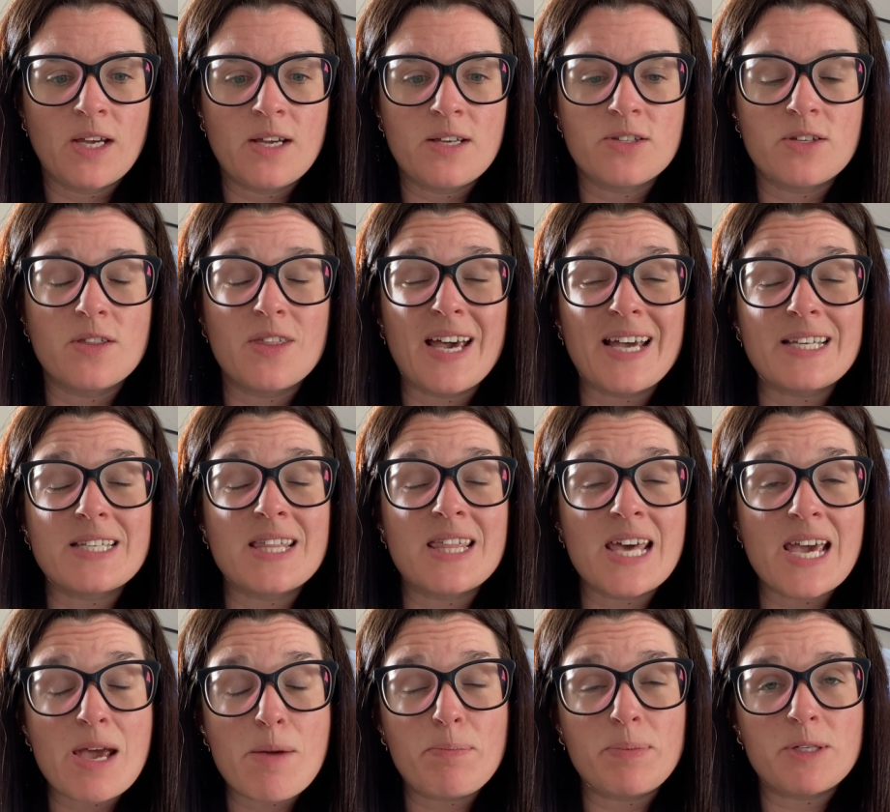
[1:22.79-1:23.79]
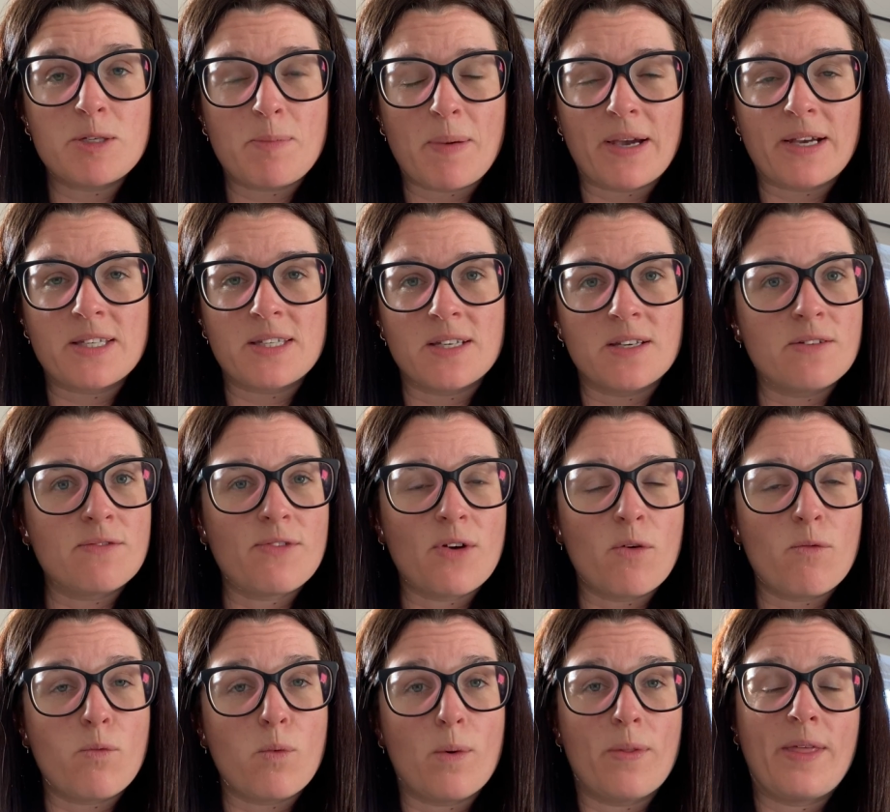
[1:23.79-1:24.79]
So that's their perspective
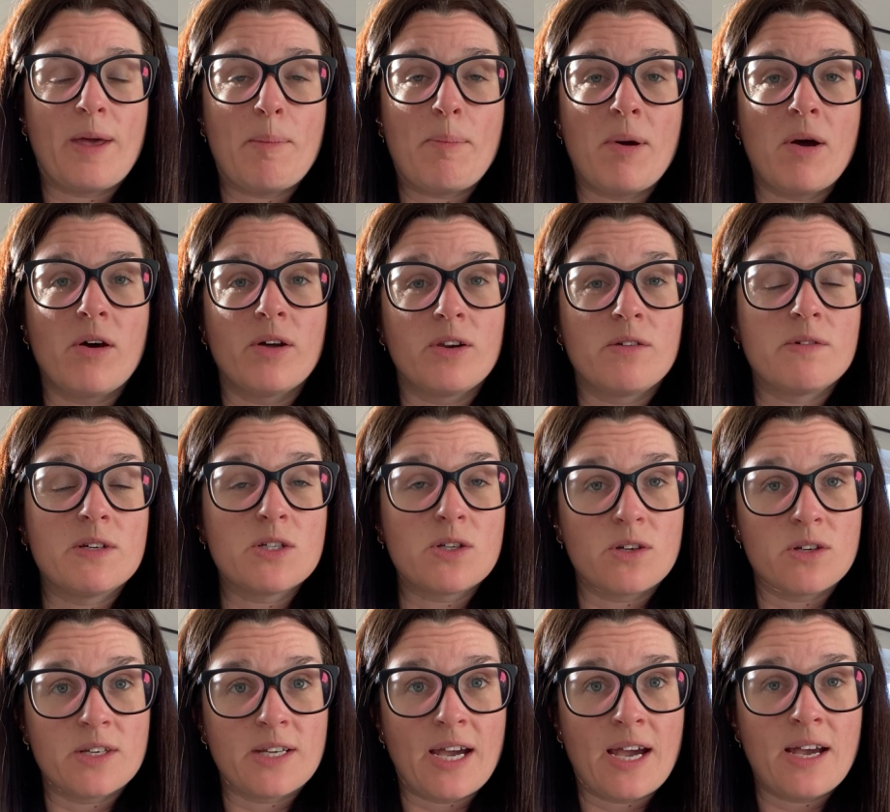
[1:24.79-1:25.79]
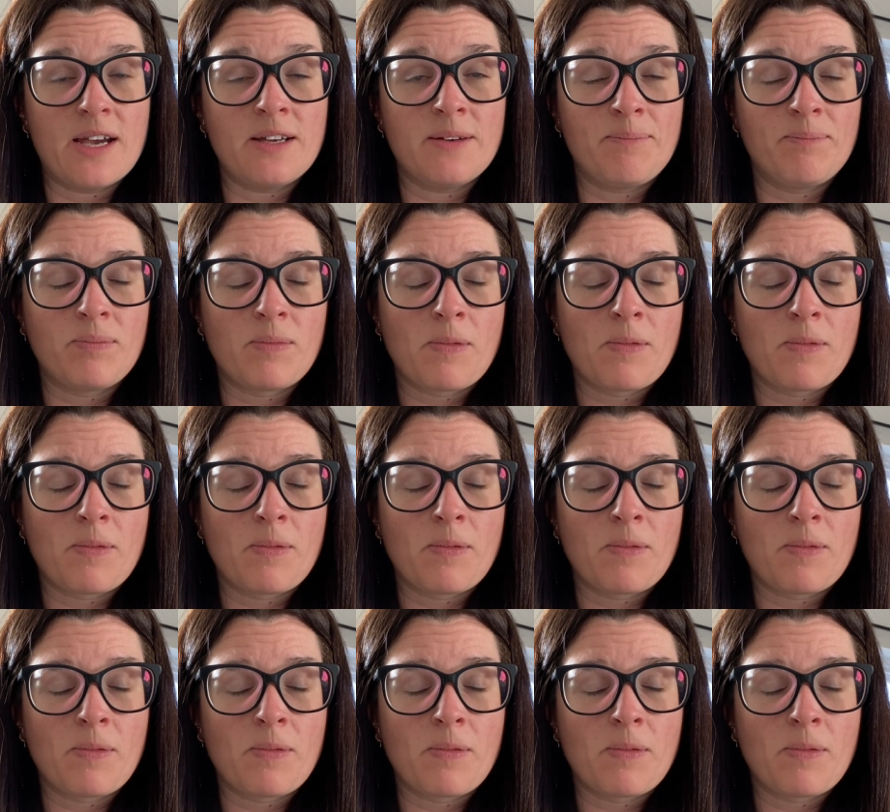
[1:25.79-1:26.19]
of what their partner is good at,